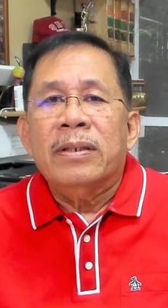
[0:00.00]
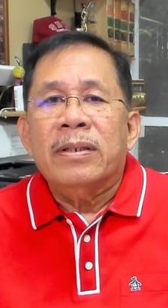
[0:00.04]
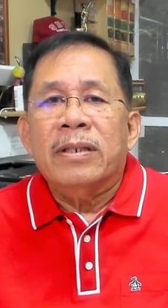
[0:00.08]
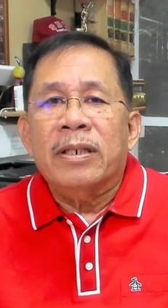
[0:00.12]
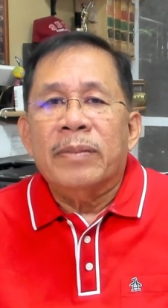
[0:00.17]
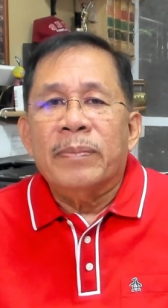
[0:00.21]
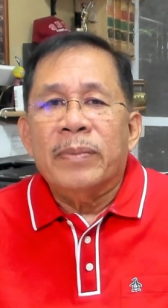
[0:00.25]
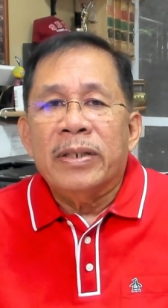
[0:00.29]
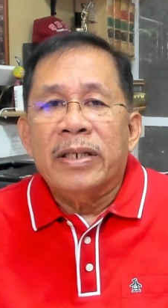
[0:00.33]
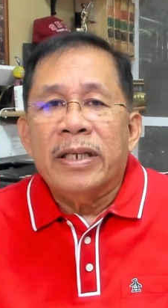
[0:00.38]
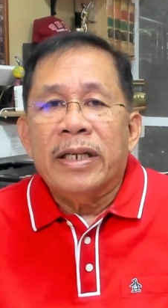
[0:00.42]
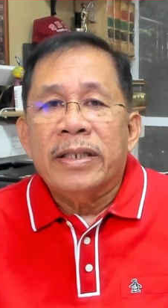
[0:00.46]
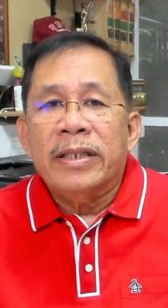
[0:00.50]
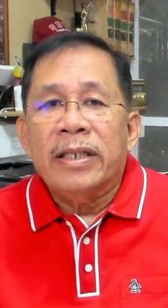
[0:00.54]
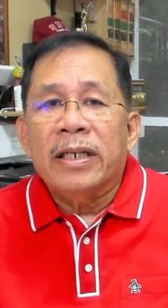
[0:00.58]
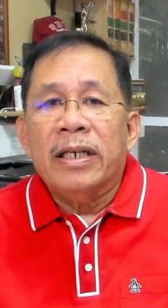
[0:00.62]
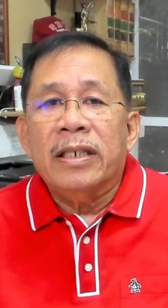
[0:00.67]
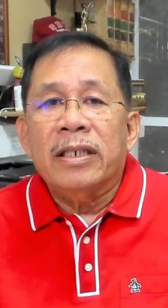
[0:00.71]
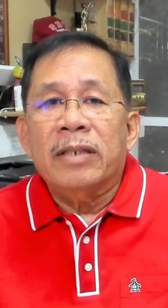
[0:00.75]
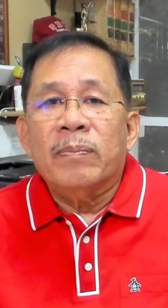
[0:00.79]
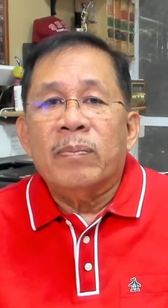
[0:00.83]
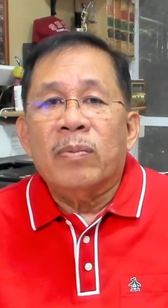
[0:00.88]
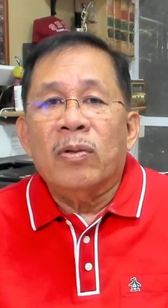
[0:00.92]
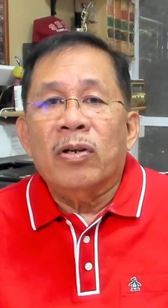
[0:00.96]
terminating
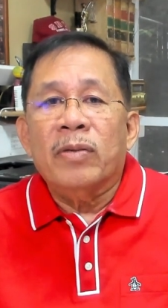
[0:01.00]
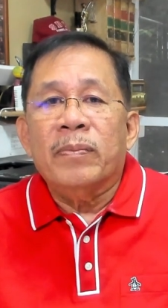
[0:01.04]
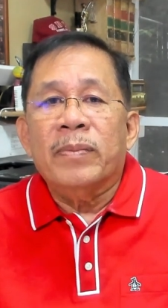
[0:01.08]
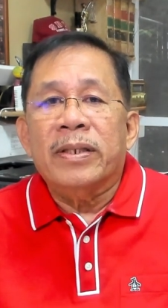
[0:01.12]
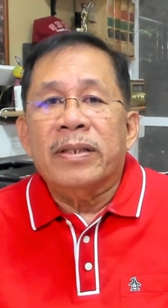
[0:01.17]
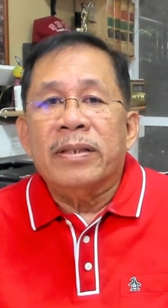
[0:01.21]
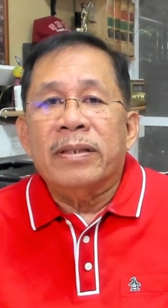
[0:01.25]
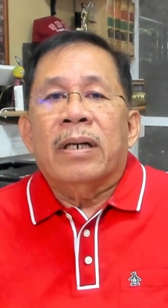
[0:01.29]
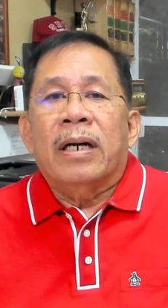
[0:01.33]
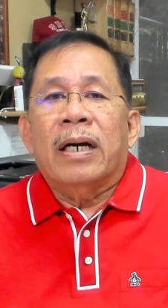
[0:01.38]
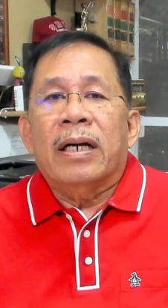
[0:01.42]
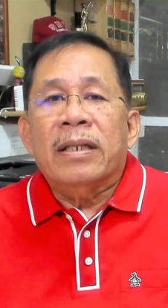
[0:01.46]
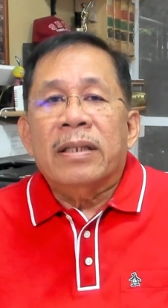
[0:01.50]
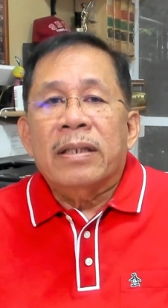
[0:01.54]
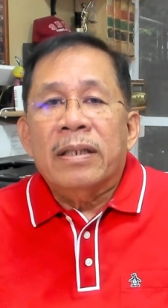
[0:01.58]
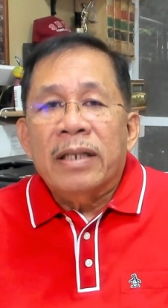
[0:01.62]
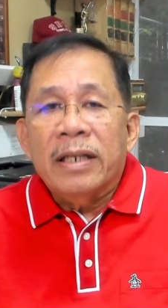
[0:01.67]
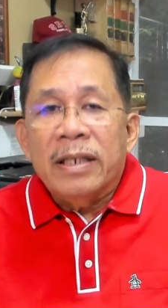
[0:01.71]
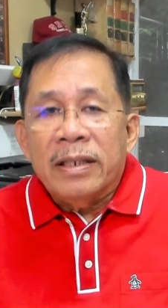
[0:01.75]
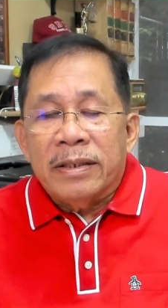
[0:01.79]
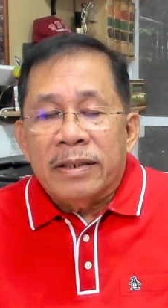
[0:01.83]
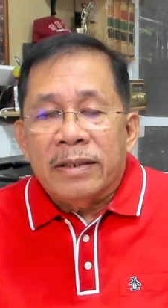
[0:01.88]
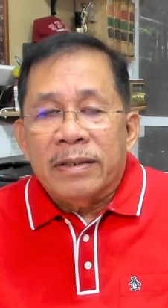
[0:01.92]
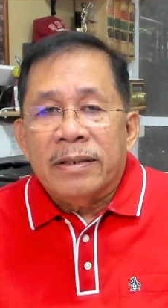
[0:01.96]
unemployment
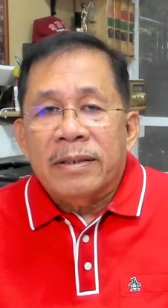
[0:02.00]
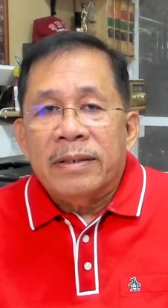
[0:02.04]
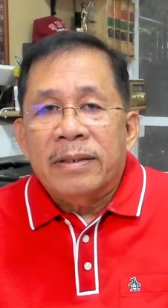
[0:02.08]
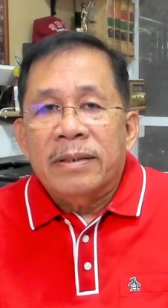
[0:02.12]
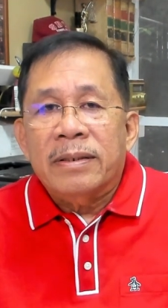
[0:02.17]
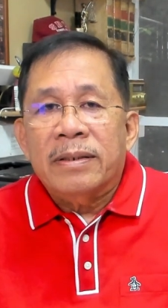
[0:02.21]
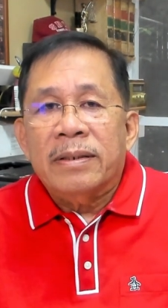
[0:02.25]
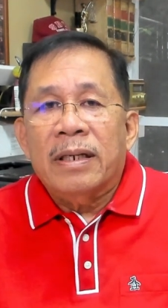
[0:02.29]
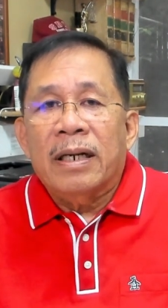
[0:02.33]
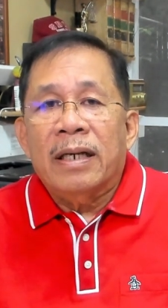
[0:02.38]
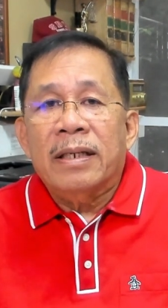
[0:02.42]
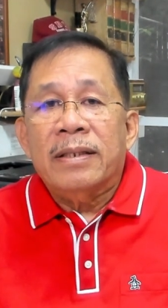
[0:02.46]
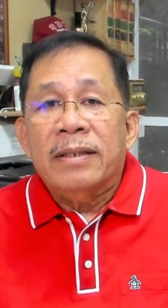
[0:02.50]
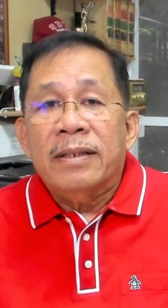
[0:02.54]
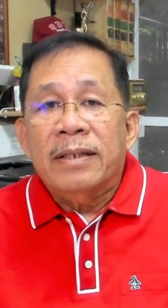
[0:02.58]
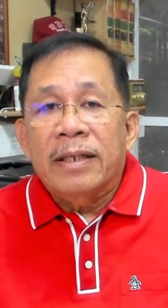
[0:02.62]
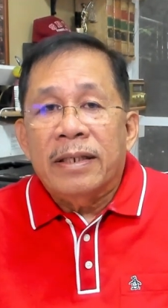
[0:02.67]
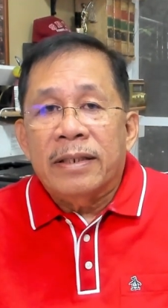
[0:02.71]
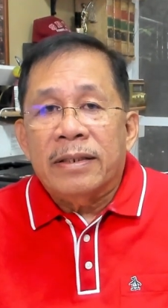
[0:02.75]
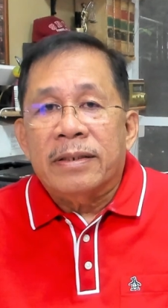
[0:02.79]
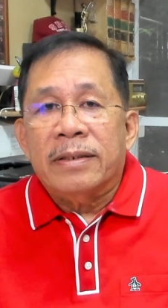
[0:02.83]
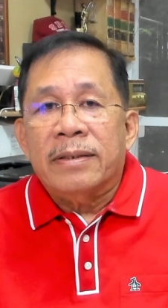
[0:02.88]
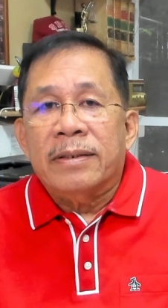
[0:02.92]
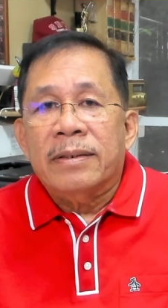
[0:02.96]
unless
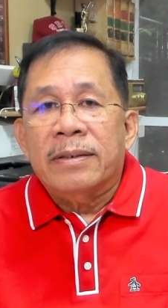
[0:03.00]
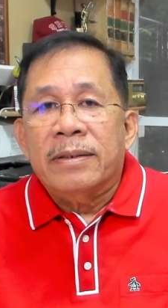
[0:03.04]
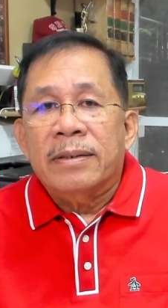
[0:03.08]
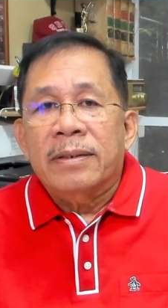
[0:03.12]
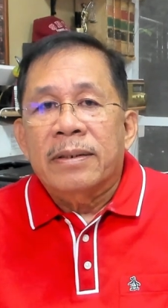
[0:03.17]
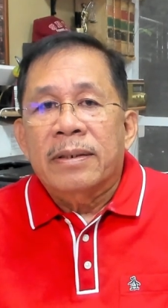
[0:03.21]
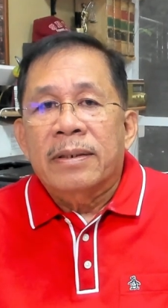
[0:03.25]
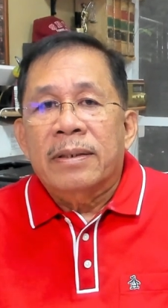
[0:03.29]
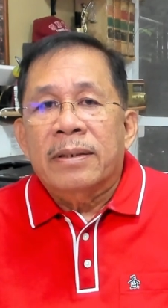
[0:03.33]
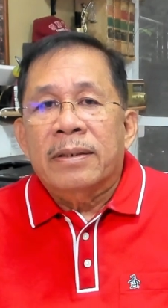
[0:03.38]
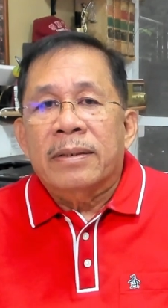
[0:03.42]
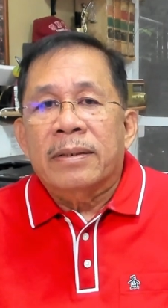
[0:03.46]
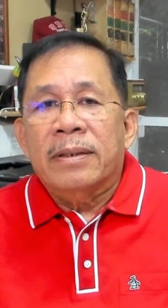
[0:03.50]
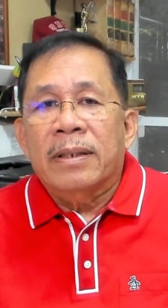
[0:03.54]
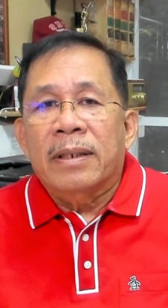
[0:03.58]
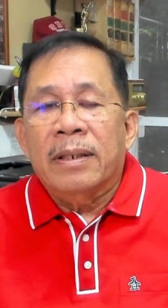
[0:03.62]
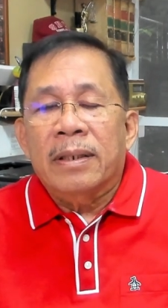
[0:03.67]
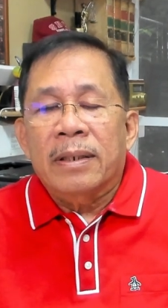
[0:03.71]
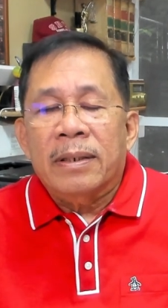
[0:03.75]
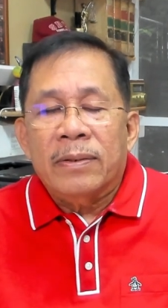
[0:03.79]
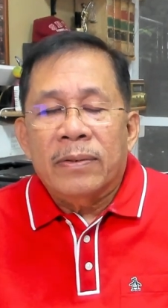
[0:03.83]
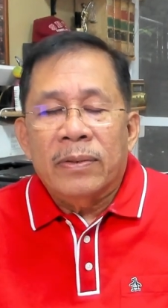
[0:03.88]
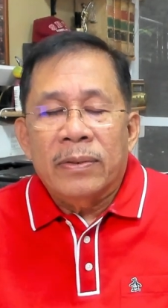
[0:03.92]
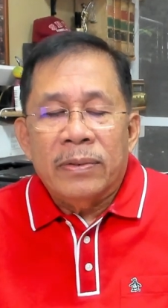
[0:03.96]

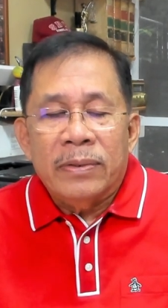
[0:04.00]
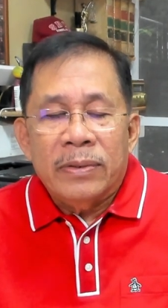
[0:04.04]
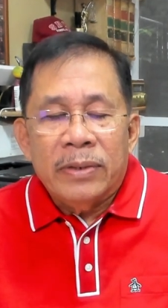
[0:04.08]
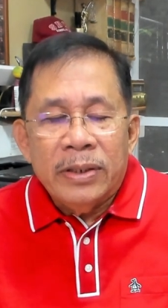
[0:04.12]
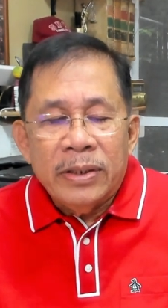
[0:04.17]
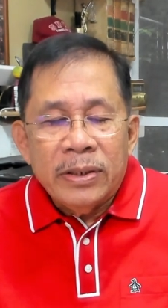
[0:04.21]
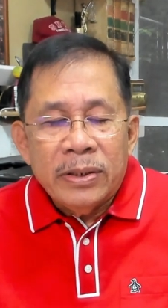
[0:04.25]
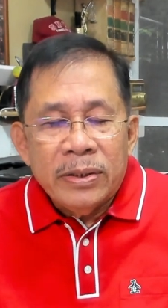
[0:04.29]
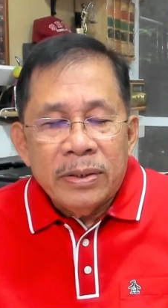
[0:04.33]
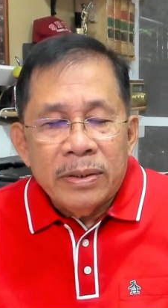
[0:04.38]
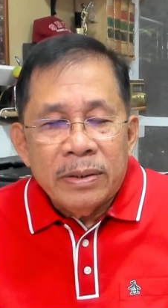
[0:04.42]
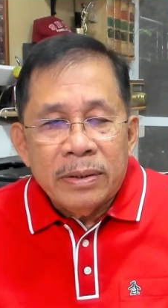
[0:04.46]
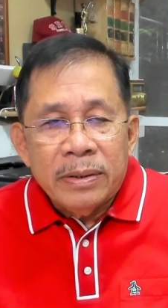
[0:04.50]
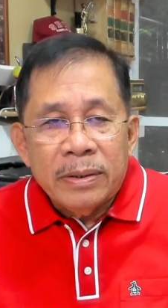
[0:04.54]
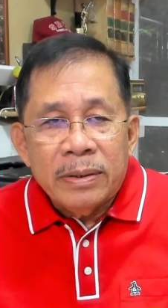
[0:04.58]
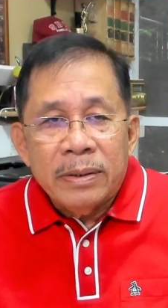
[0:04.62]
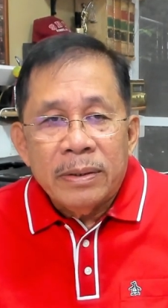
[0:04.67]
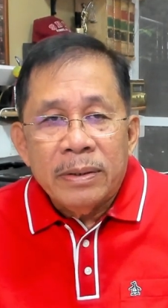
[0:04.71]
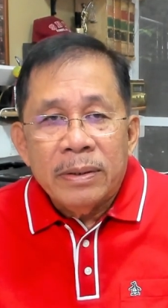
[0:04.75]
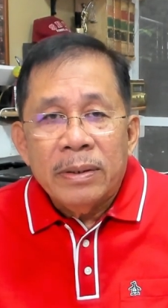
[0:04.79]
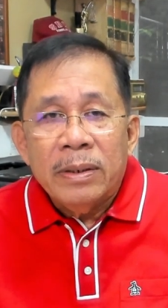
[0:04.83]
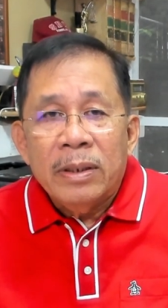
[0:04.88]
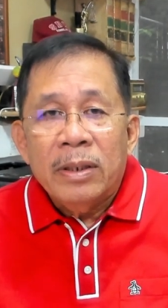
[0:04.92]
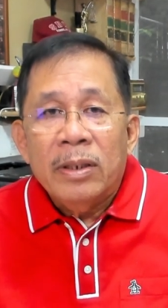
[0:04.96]
the condition